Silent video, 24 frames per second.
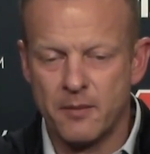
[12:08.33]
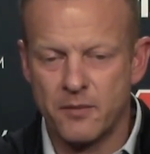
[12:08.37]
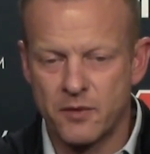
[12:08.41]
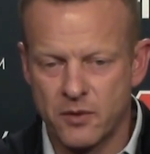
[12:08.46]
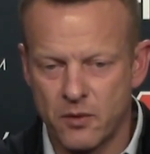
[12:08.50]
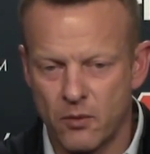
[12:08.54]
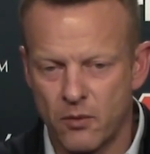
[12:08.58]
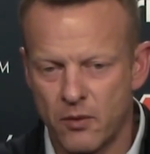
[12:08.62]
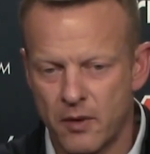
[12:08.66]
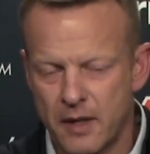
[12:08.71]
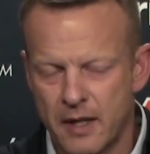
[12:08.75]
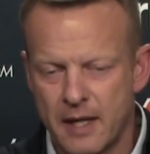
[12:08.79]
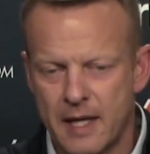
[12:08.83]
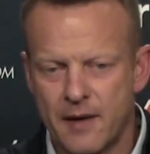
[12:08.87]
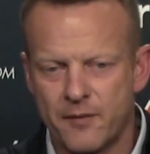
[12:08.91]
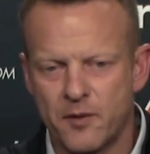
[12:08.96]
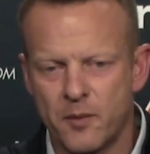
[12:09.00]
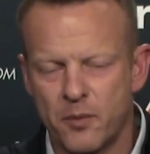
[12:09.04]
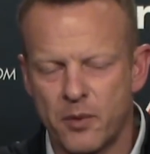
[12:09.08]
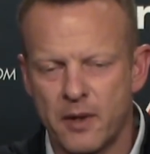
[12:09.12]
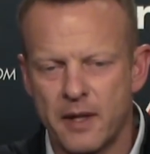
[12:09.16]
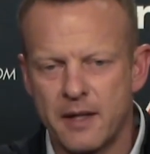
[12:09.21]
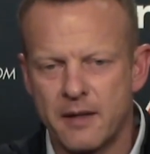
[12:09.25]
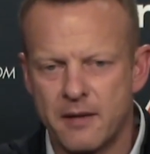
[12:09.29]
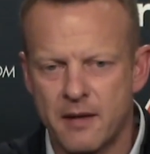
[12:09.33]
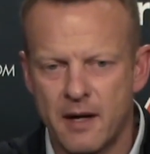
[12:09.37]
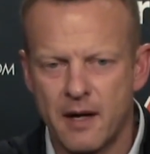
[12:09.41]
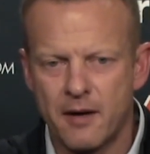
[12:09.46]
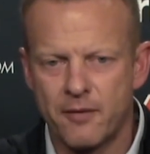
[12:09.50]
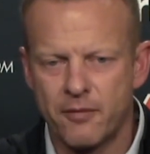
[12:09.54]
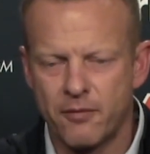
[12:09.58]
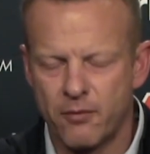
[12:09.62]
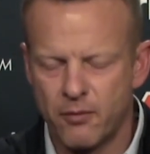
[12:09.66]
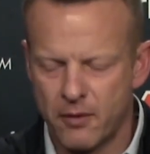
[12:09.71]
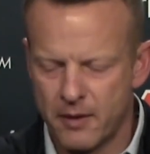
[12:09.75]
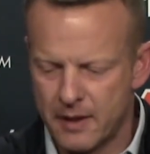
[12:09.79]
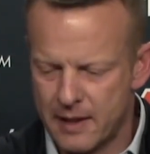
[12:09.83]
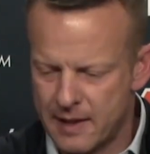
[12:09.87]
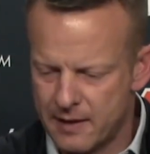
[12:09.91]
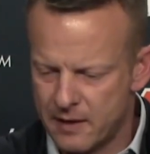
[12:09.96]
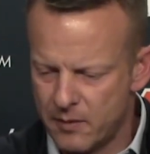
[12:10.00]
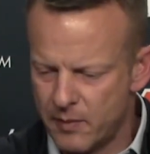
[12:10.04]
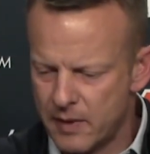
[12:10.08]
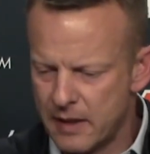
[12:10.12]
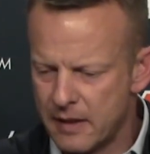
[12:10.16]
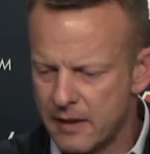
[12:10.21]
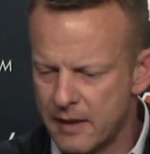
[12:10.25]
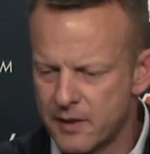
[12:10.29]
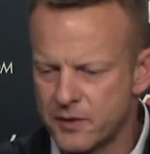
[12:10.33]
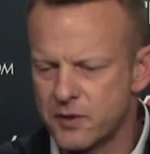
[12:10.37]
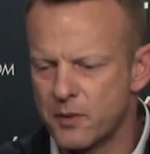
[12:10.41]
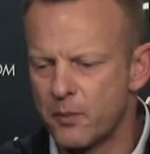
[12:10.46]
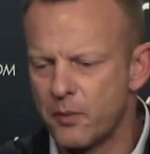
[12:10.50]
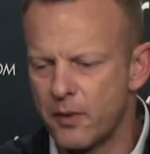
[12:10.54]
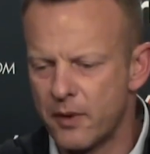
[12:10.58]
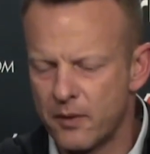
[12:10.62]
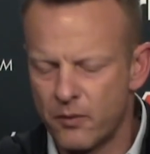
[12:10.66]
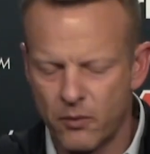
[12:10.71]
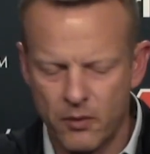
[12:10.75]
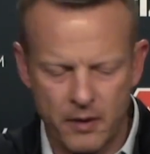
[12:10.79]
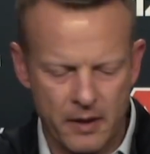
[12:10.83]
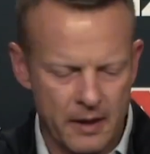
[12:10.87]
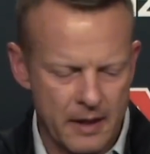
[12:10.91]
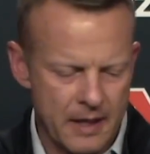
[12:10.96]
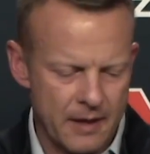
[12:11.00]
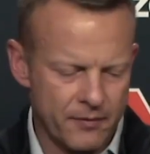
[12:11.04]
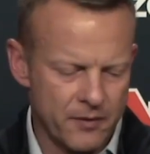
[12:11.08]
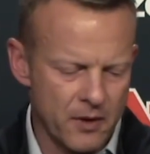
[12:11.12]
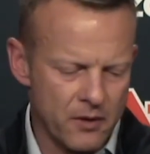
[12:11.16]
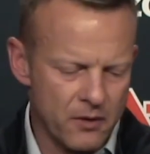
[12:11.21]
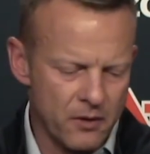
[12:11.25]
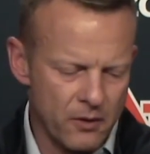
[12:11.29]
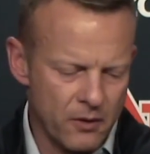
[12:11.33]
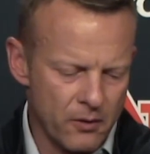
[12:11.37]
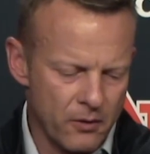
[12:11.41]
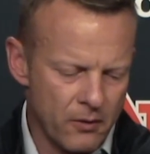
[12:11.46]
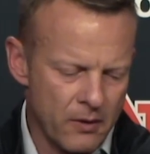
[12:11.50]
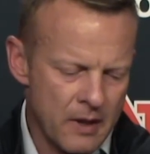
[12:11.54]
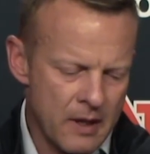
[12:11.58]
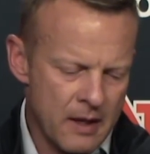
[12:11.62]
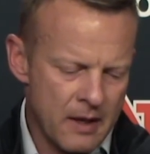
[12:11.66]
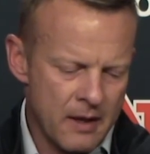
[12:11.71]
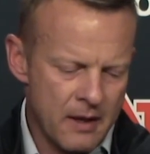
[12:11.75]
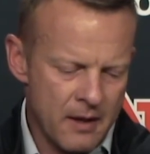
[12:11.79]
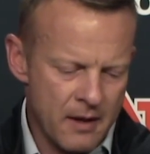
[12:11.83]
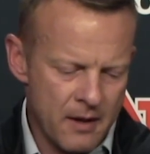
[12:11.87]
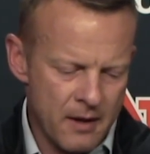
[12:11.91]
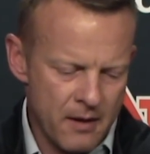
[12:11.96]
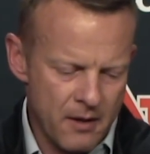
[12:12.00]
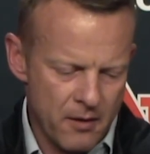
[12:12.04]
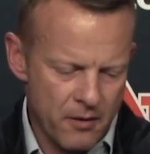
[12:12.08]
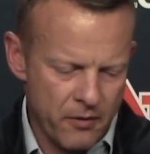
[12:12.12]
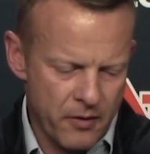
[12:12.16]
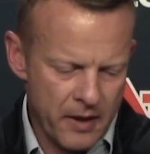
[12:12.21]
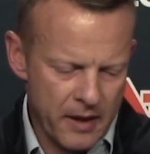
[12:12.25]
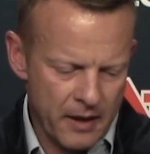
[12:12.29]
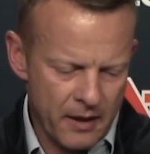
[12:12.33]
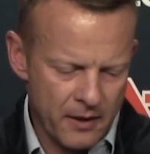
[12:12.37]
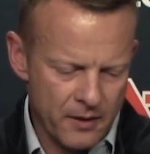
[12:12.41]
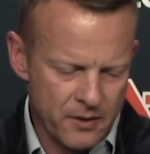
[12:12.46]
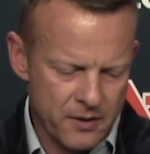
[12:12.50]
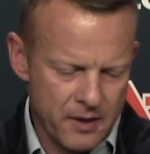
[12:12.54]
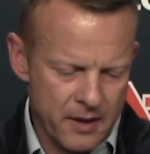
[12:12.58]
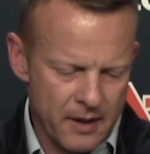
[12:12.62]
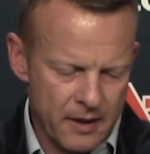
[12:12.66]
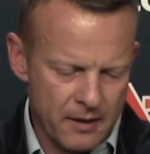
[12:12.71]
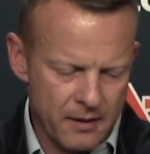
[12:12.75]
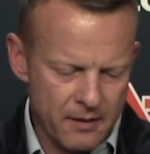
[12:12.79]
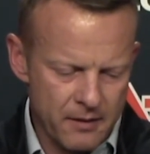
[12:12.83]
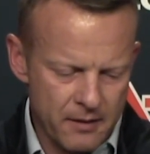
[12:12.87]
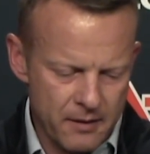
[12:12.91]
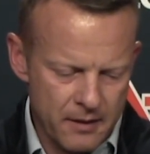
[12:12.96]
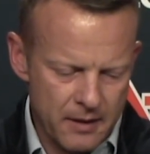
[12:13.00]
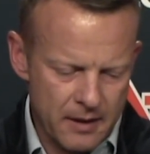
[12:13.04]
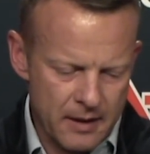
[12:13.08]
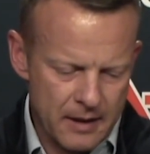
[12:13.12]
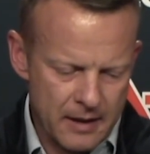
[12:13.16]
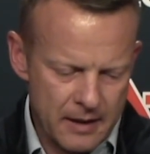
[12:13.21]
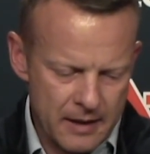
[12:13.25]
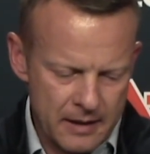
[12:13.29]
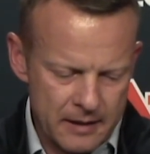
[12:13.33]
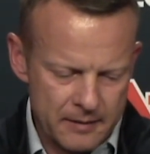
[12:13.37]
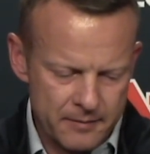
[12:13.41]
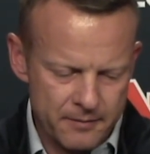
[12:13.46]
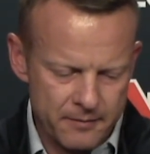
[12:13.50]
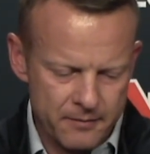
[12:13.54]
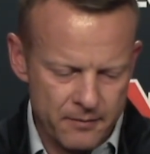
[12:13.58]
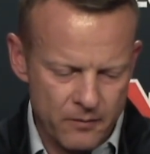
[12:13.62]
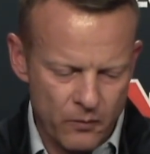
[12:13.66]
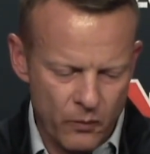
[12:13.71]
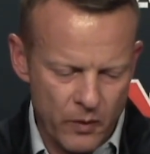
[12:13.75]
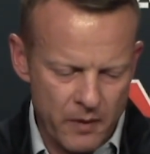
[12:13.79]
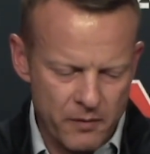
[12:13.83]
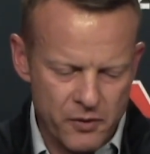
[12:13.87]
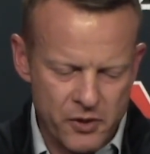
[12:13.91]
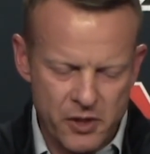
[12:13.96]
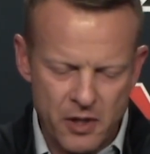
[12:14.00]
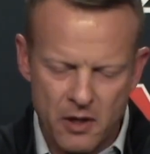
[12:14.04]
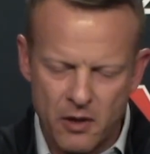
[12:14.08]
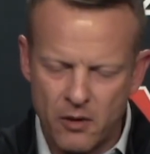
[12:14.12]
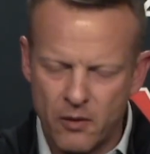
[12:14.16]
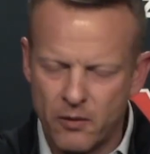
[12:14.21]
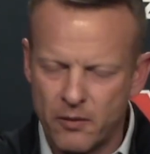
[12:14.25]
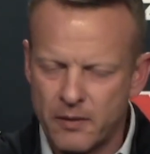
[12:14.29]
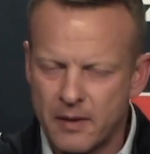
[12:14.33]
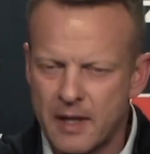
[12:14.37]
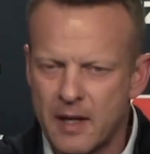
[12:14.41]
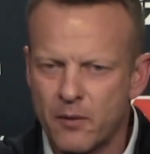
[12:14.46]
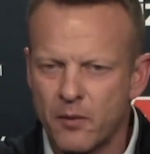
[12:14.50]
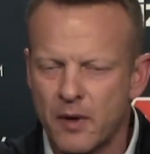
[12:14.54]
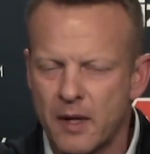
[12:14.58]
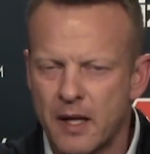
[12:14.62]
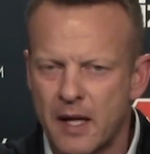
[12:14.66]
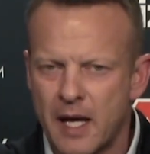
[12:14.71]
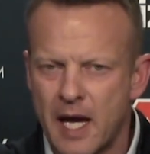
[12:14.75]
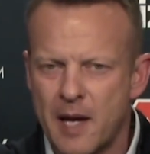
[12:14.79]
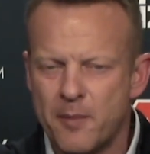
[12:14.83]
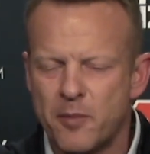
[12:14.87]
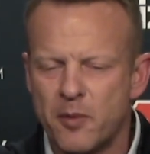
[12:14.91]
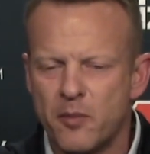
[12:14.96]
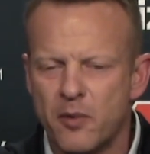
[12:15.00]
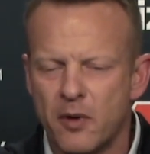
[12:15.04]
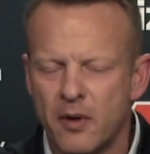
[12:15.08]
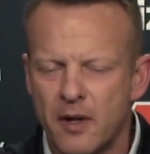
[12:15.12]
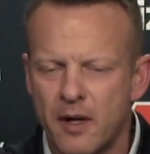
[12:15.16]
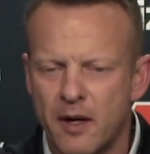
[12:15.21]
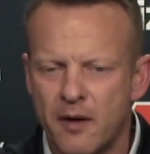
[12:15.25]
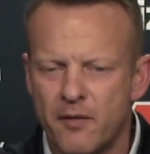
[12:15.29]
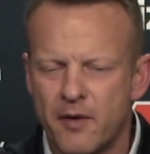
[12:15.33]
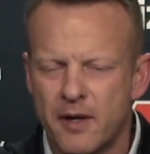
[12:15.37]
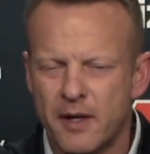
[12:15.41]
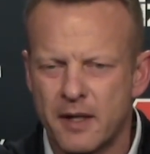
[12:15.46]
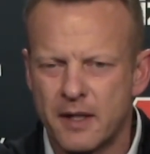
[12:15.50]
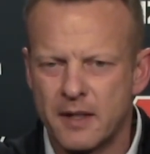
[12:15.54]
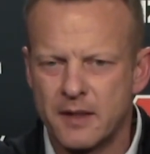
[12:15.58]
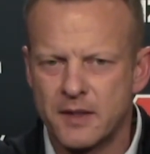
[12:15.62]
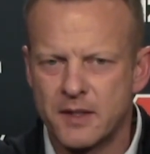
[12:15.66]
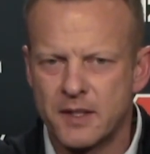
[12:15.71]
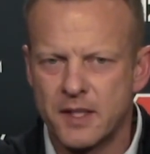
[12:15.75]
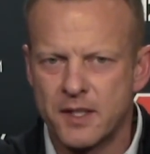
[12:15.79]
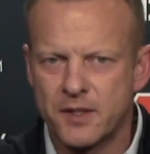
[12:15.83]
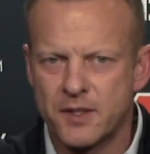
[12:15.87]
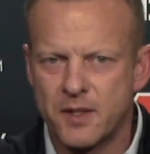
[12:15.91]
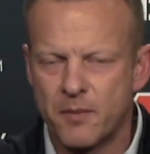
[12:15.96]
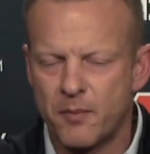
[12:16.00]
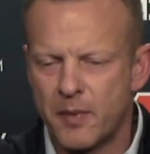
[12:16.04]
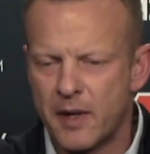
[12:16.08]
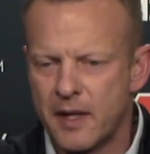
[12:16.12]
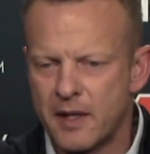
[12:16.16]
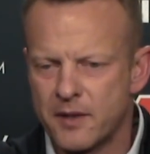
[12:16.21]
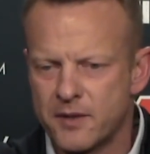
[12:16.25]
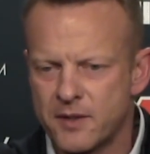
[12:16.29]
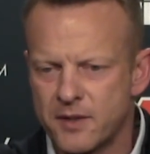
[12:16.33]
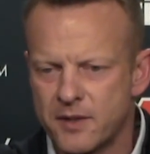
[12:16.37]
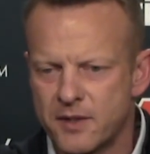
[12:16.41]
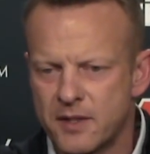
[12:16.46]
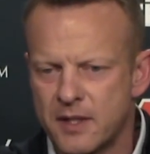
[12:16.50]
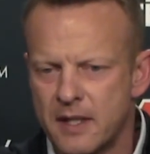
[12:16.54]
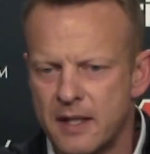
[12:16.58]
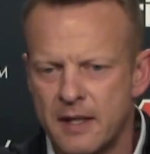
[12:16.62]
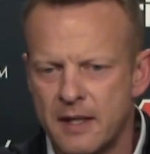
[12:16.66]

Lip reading: So we're going to have to play tough. We're going to have to be disciplined. We're going to have to do things that we've shown that we're capable of on a consistent basis.